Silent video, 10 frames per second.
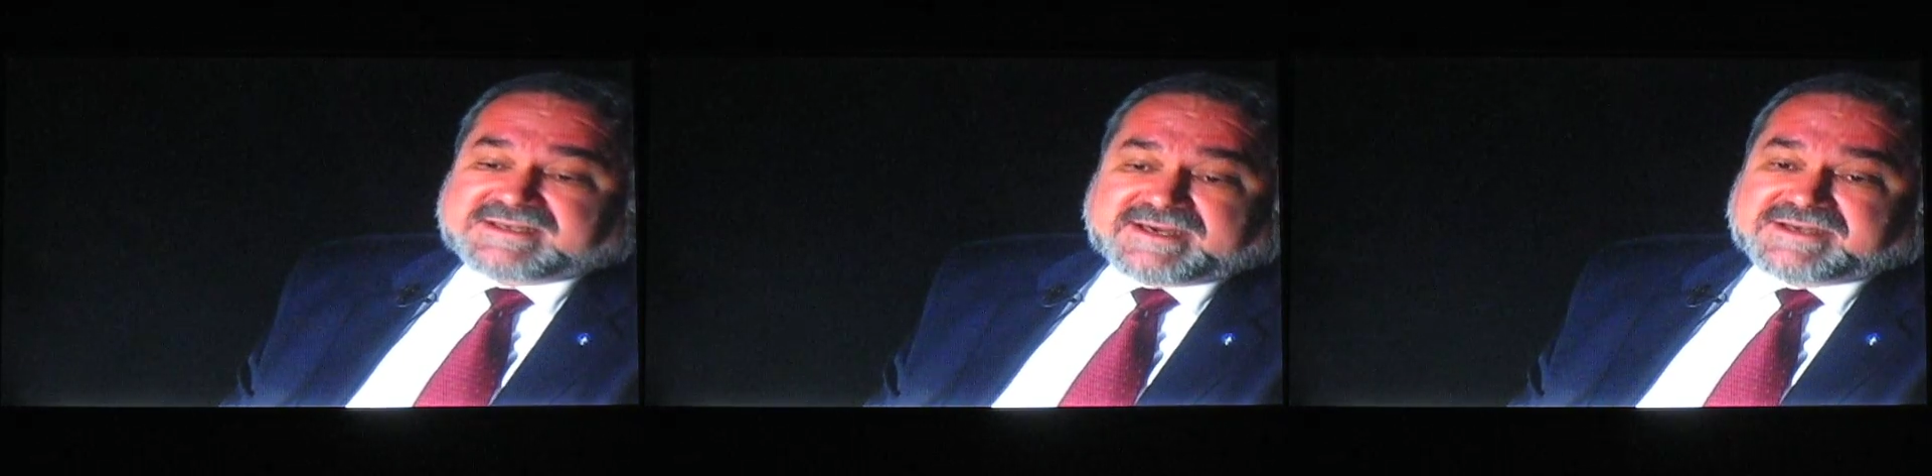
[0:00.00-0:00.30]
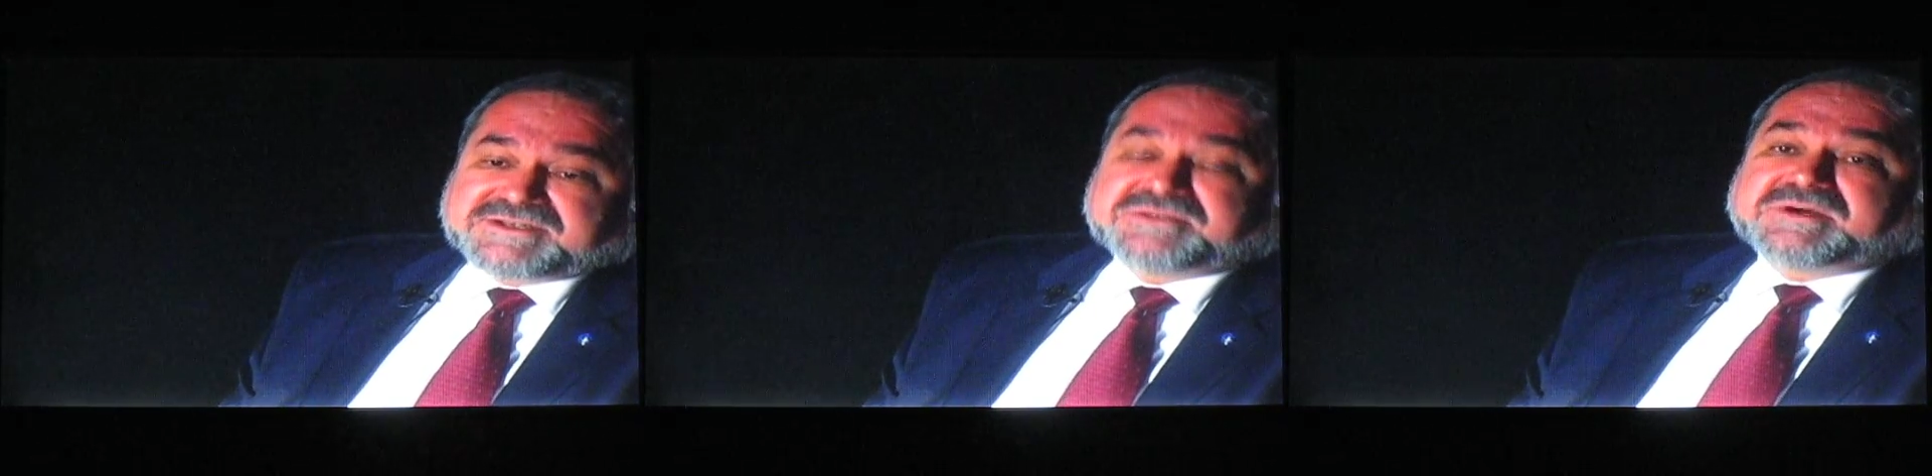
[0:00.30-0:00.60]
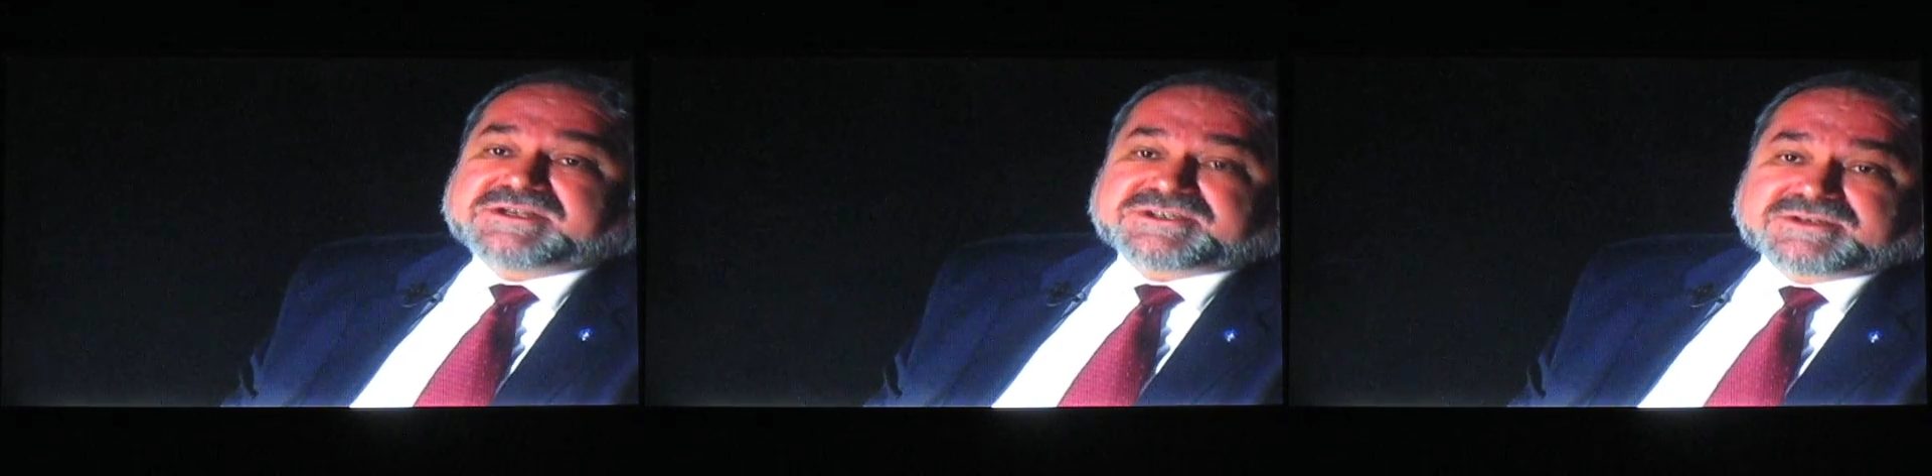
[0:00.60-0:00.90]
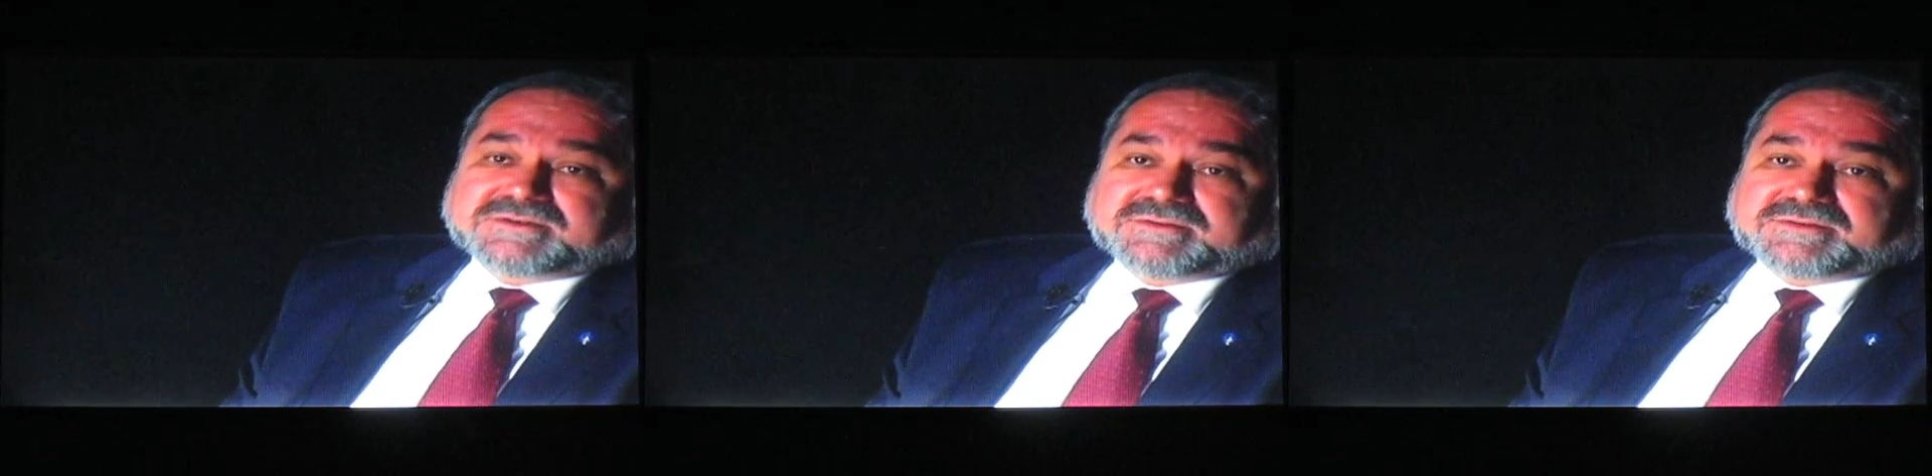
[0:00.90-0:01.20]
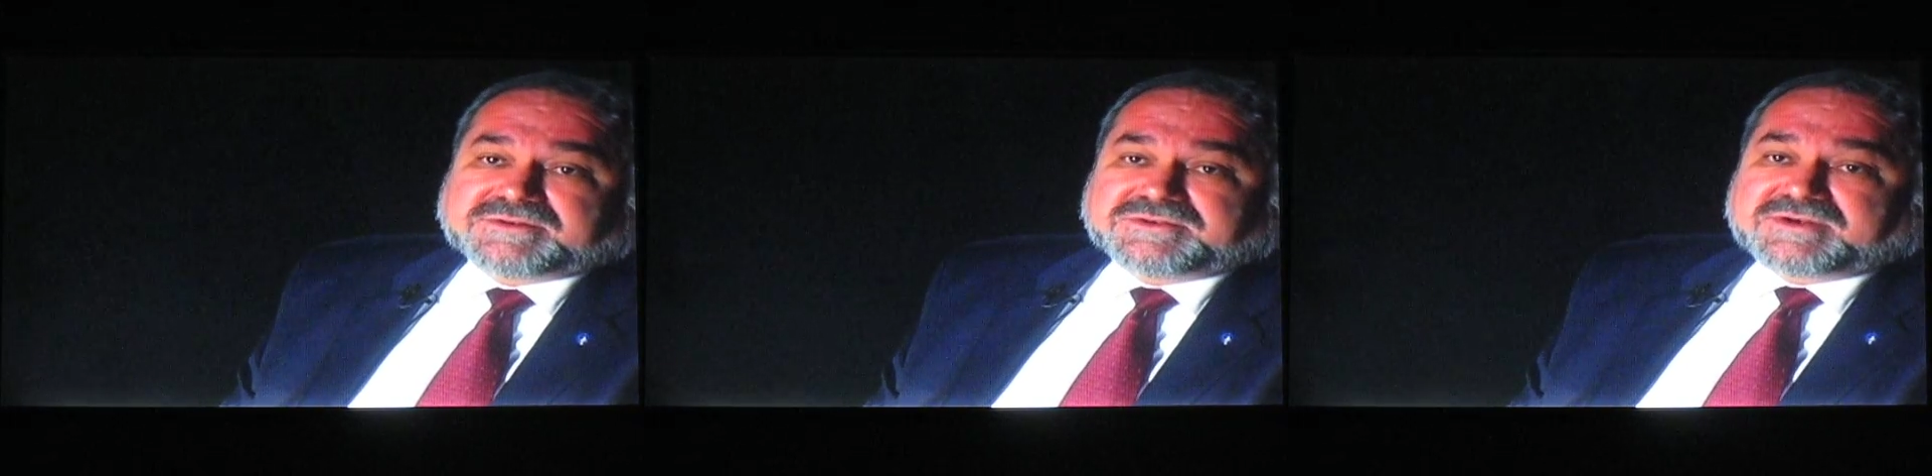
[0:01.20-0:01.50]
CIA too much
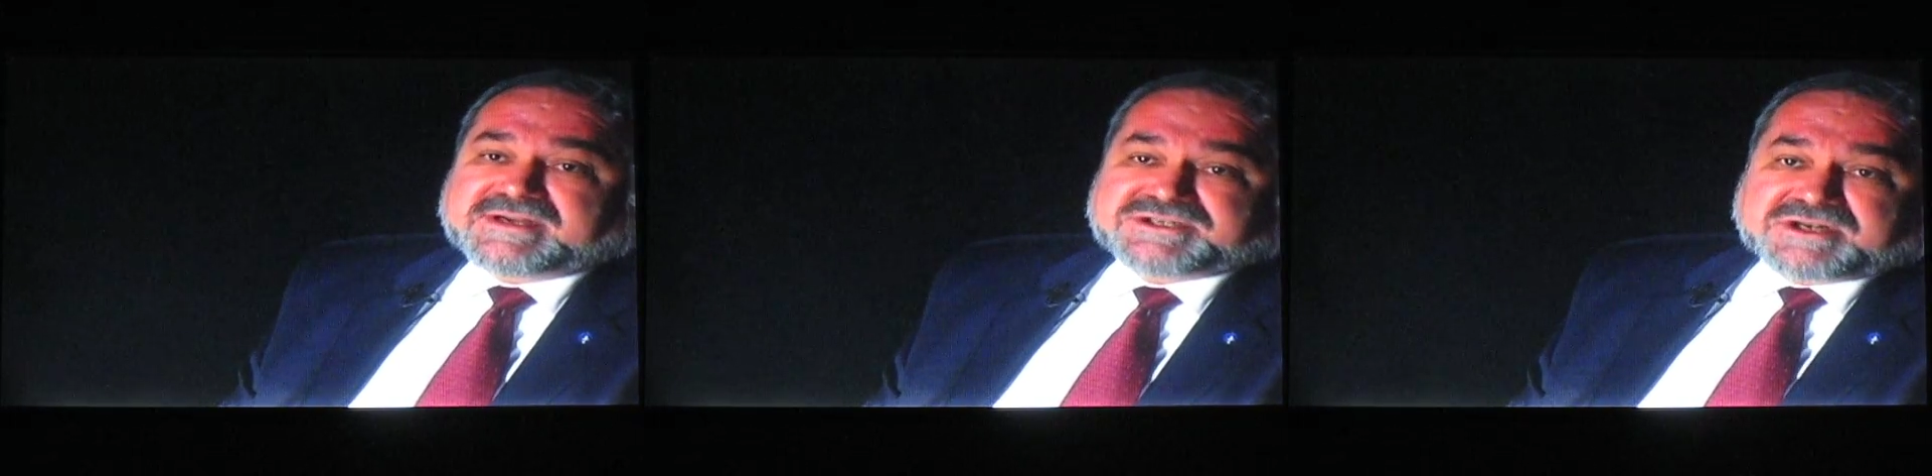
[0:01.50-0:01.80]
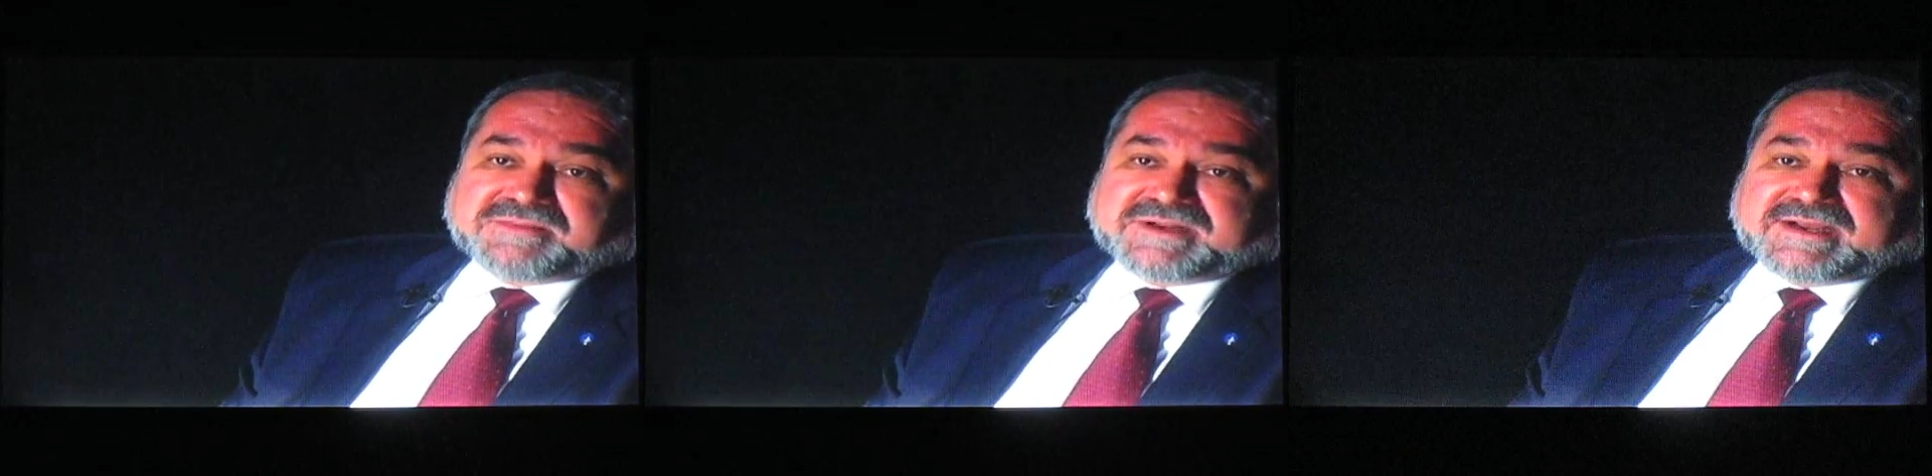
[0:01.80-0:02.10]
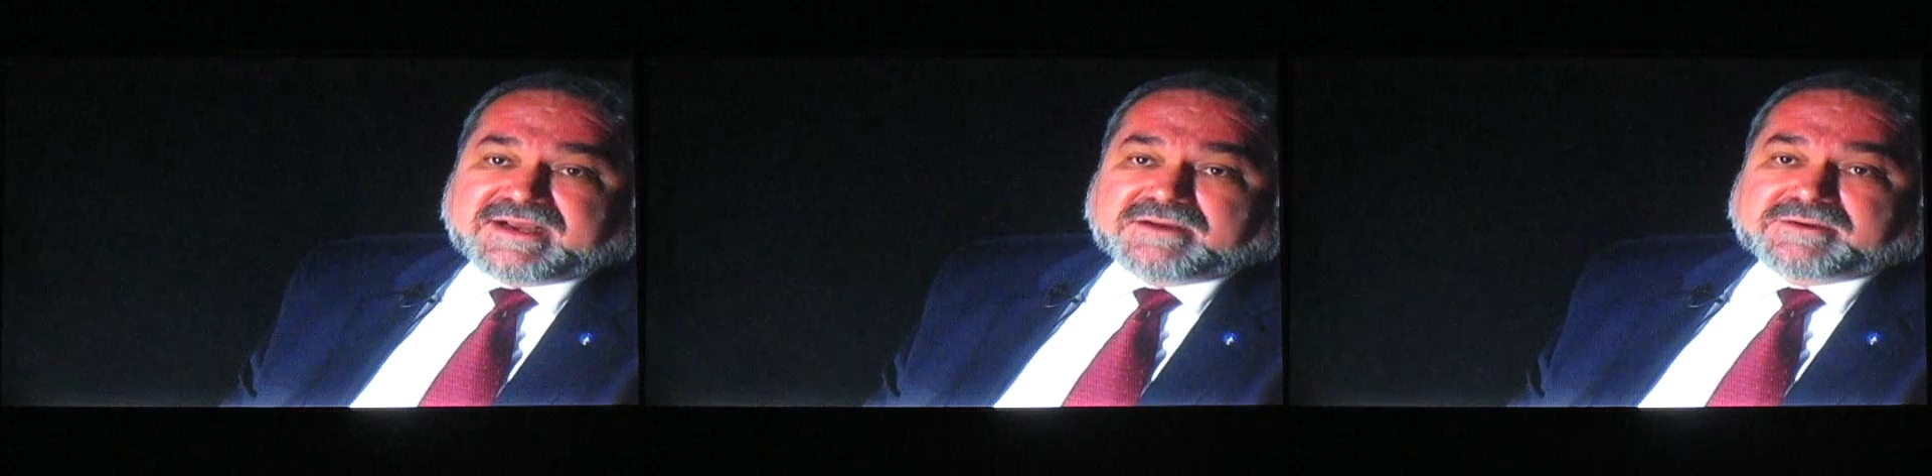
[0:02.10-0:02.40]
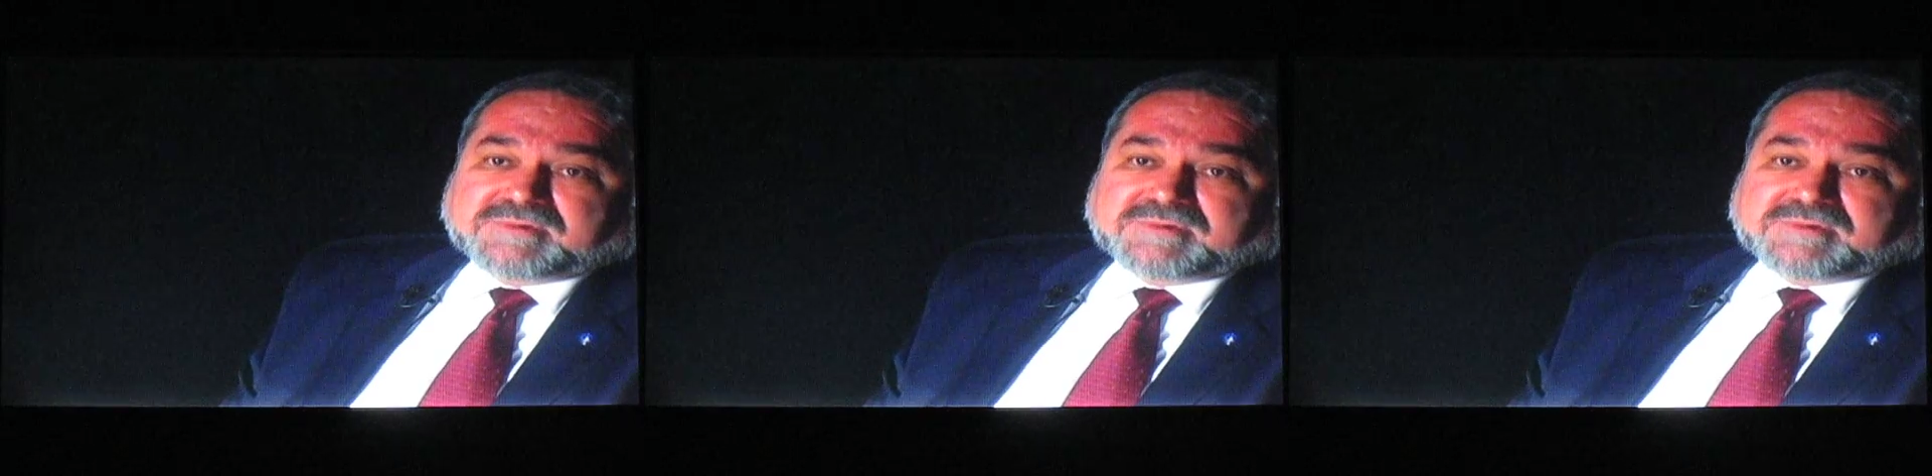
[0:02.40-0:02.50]
to try and shut me down.